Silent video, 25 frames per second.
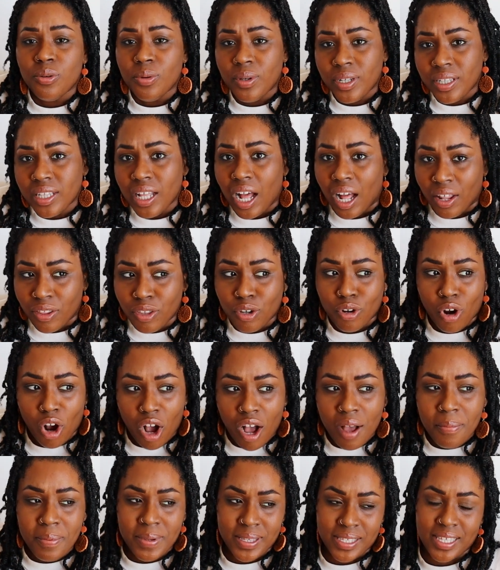doing the other
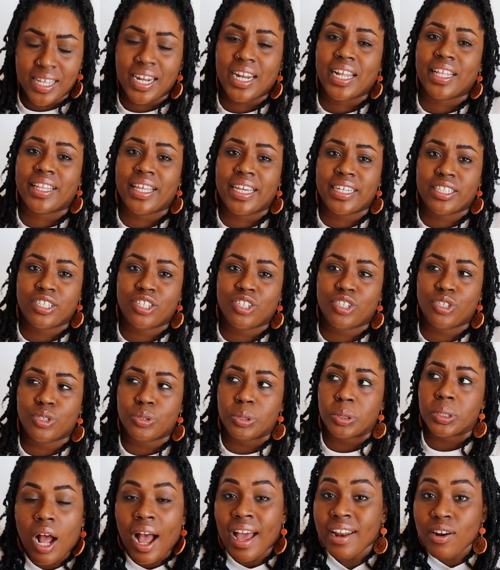hobbies that I like to
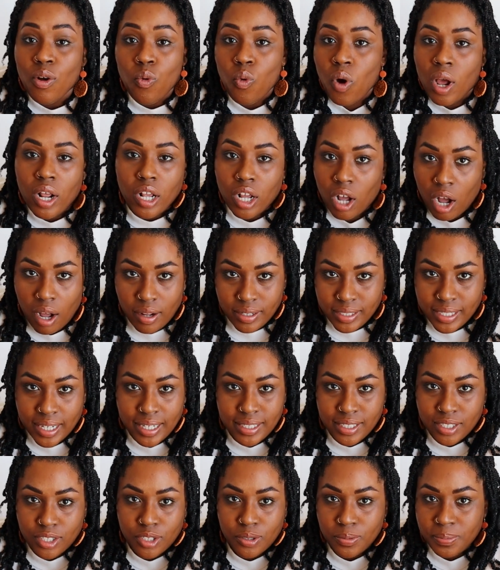do. I don't want
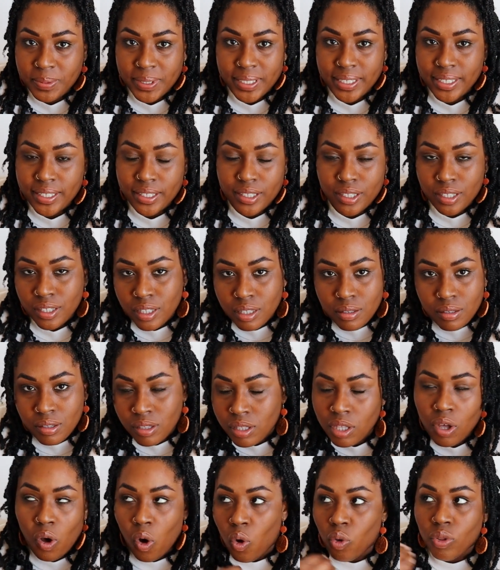content to be
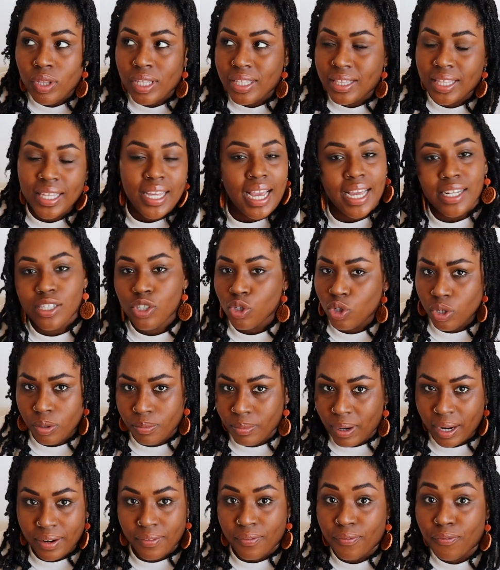the only thing I do
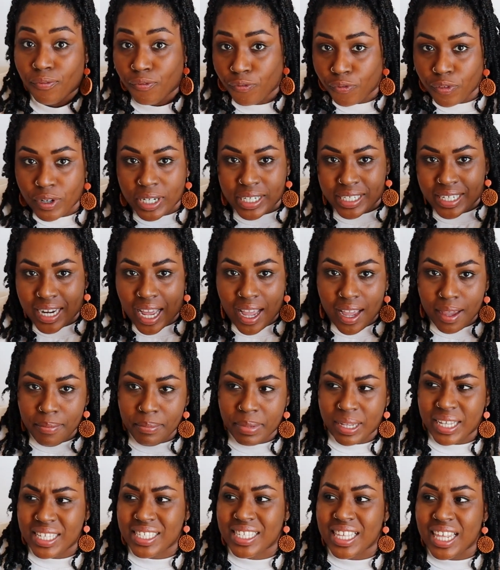in my free
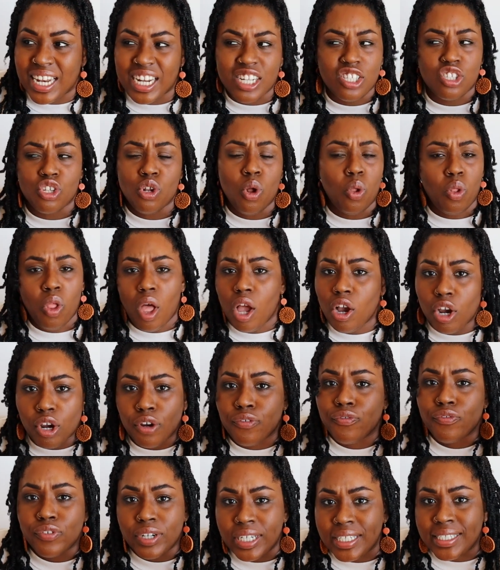time, because then it's no
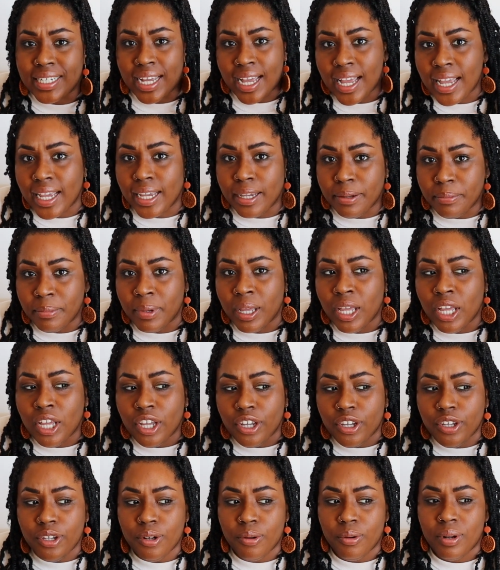longer free time.
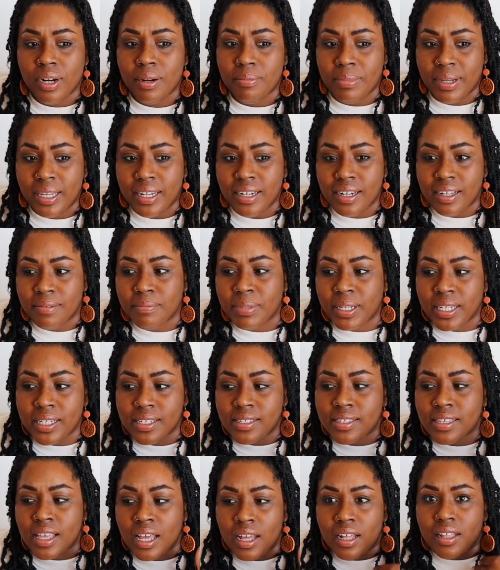You know what I mean?
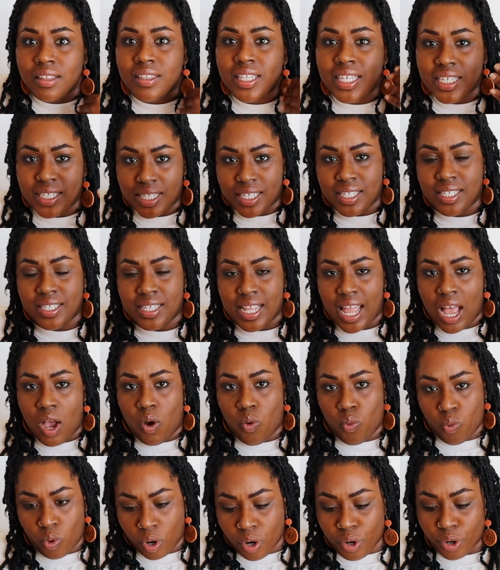Because this is
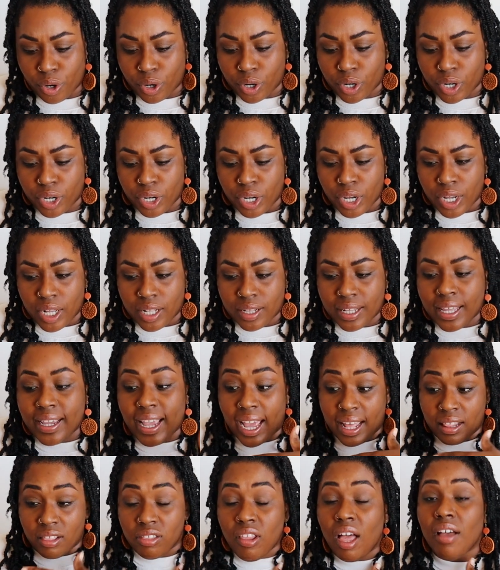now work.
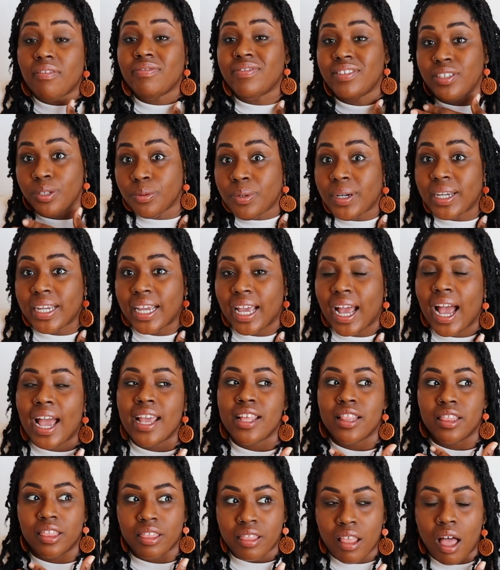Like, I love doing it.
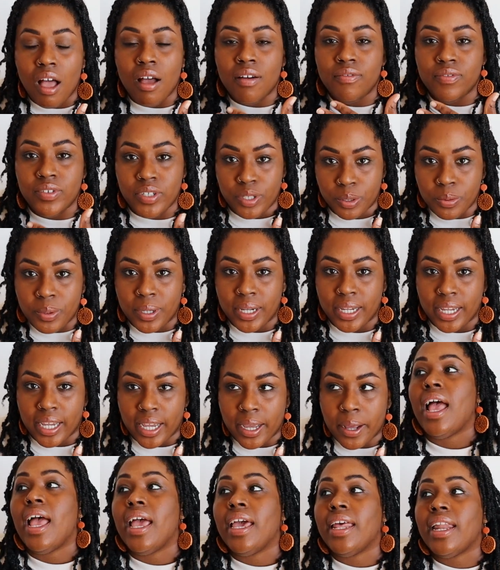I love doing
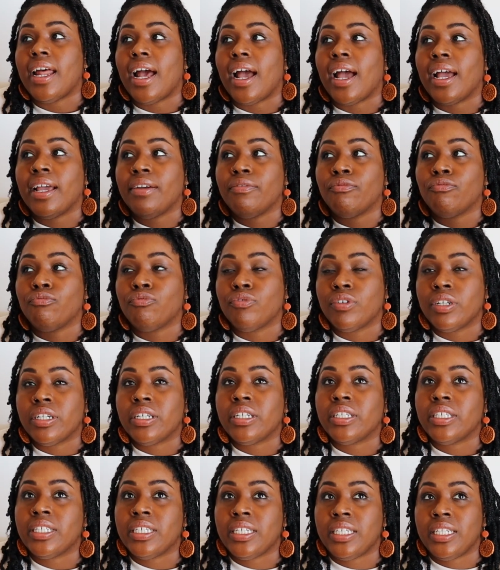it. And I
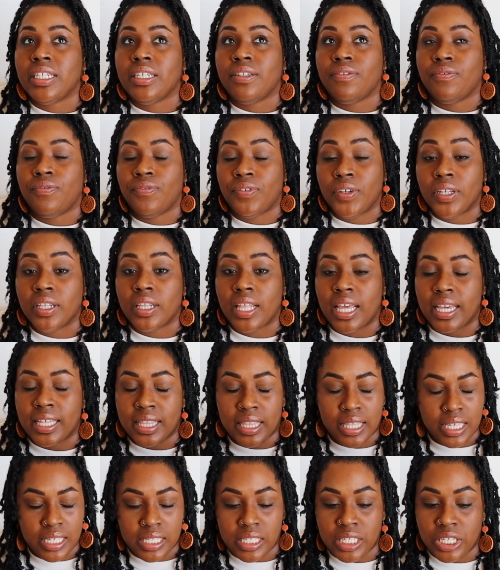really feel
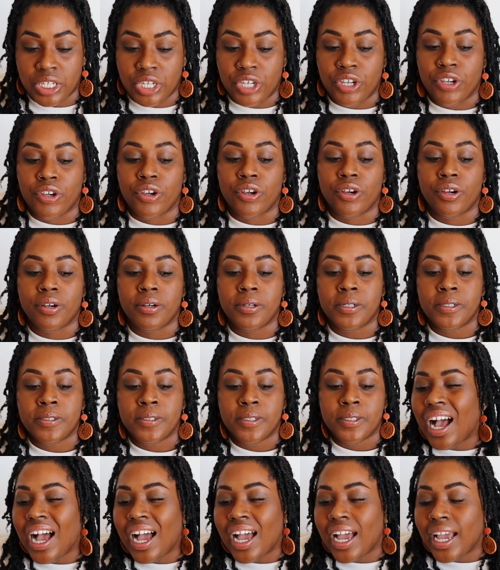like this year
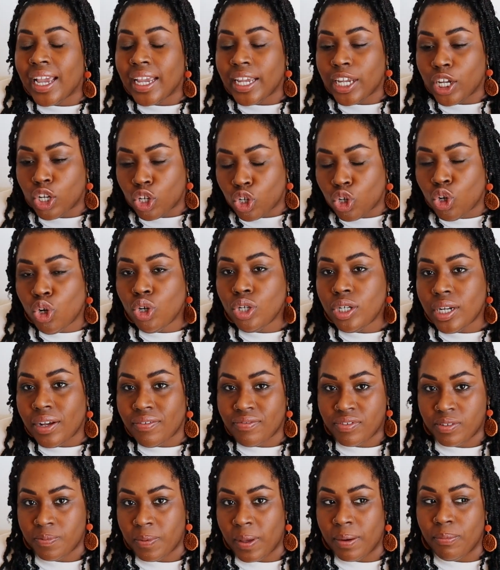I could
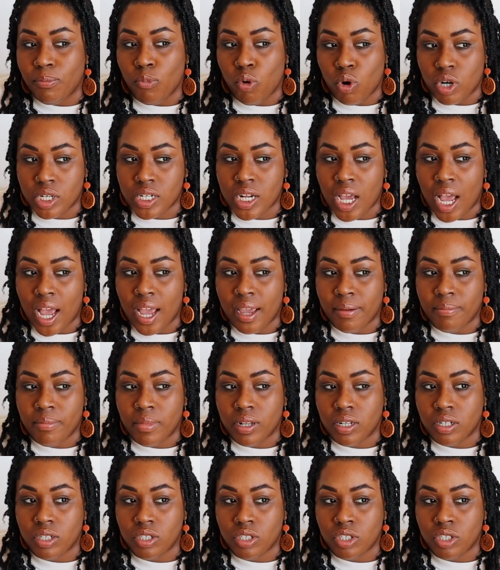have spent more time